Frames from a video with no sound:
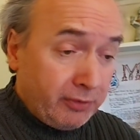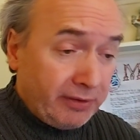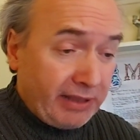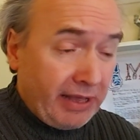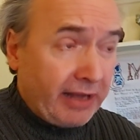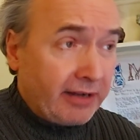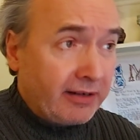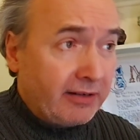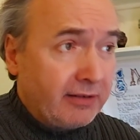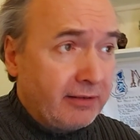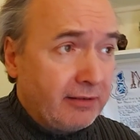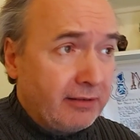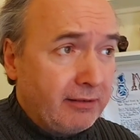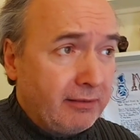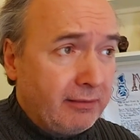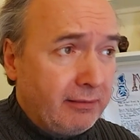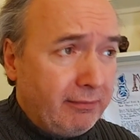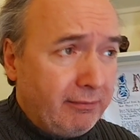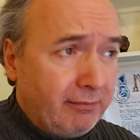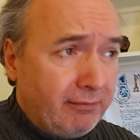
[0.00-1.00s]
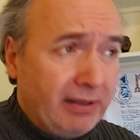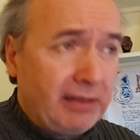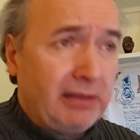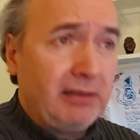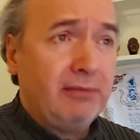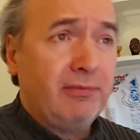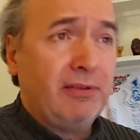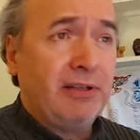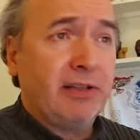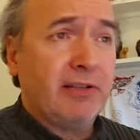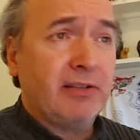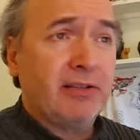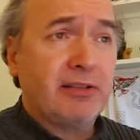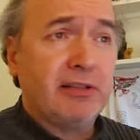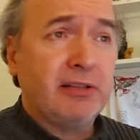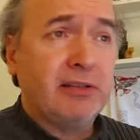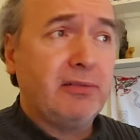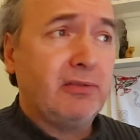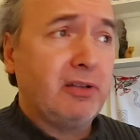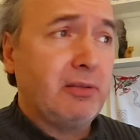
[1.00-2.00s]
that velvet
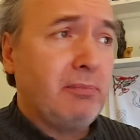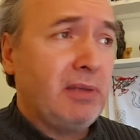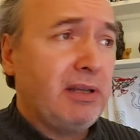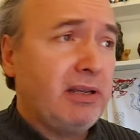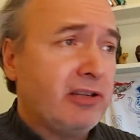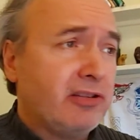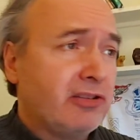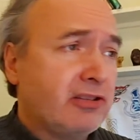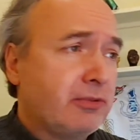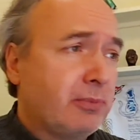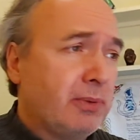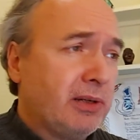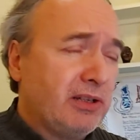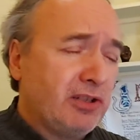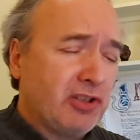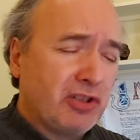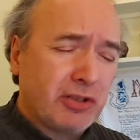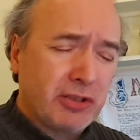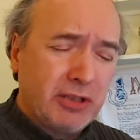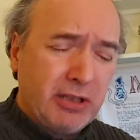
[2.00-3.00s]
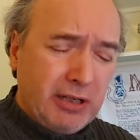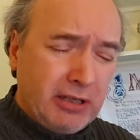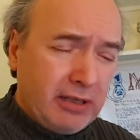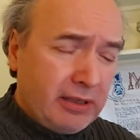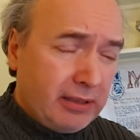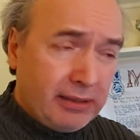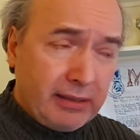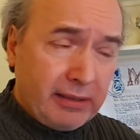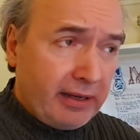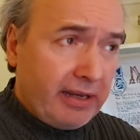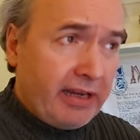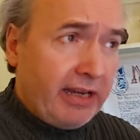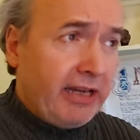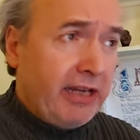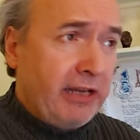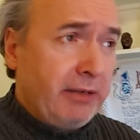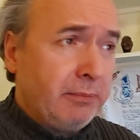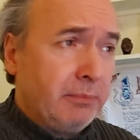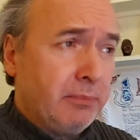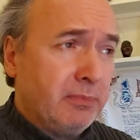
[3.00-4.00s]
silver mist which
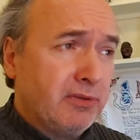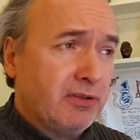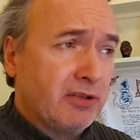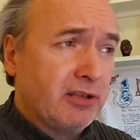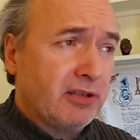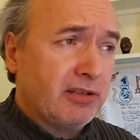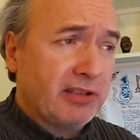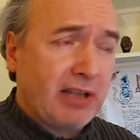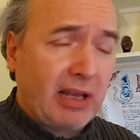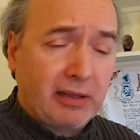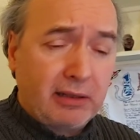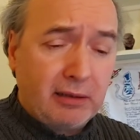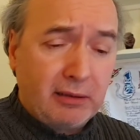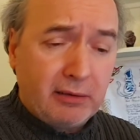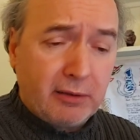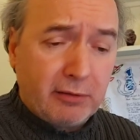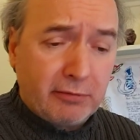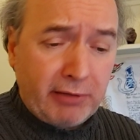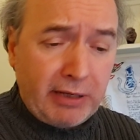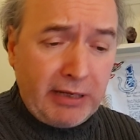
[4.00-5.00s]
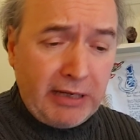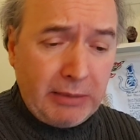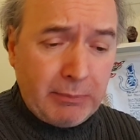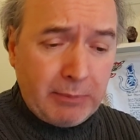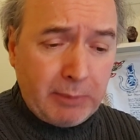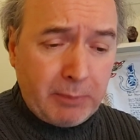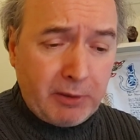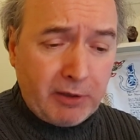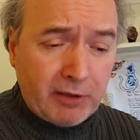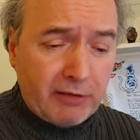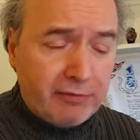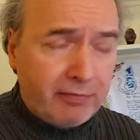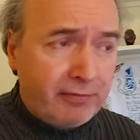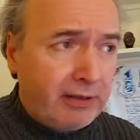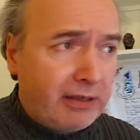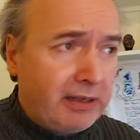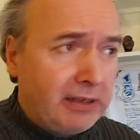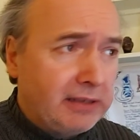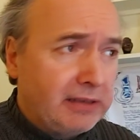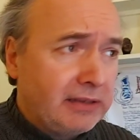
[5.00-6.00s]
gleams a scuttled dream upon the
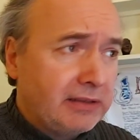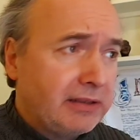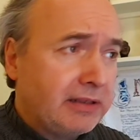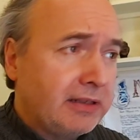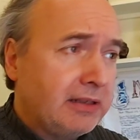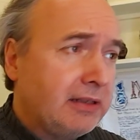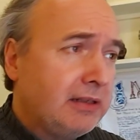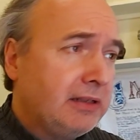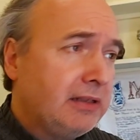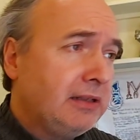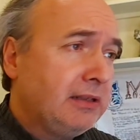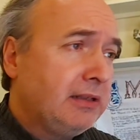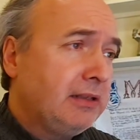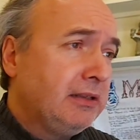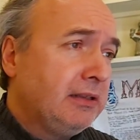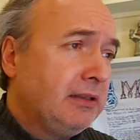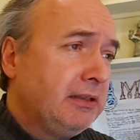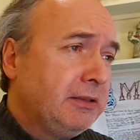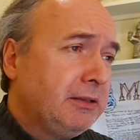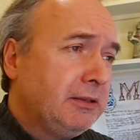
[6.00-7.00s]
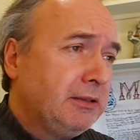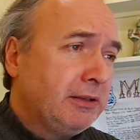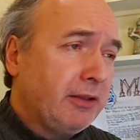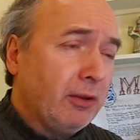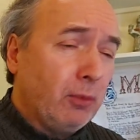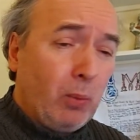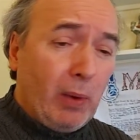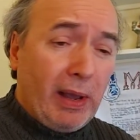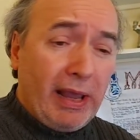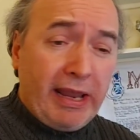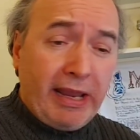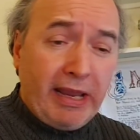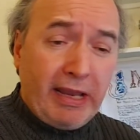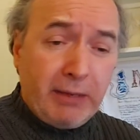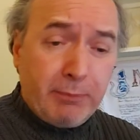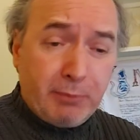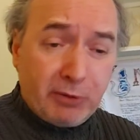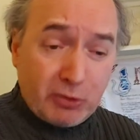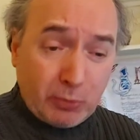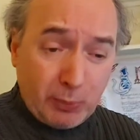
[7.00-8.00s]
field, the way
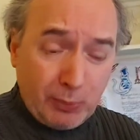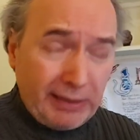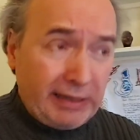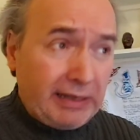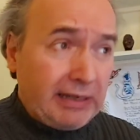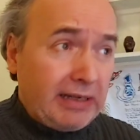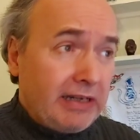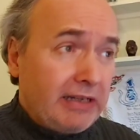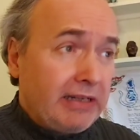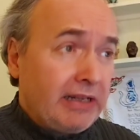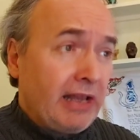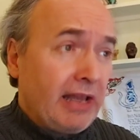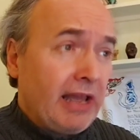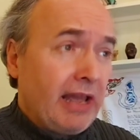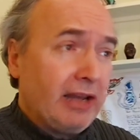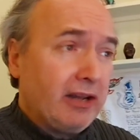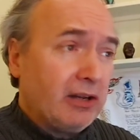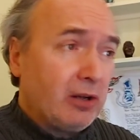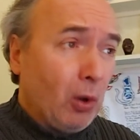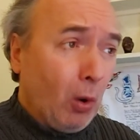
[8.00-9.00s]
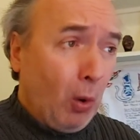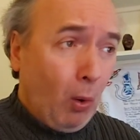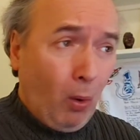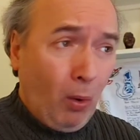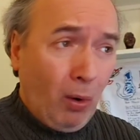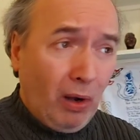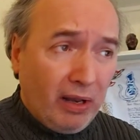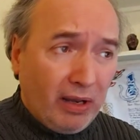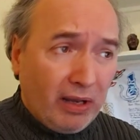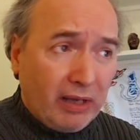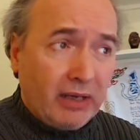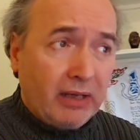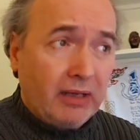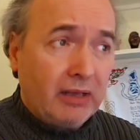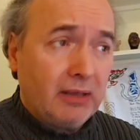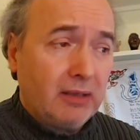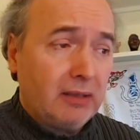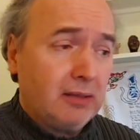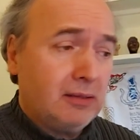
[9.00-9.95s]
between and calling,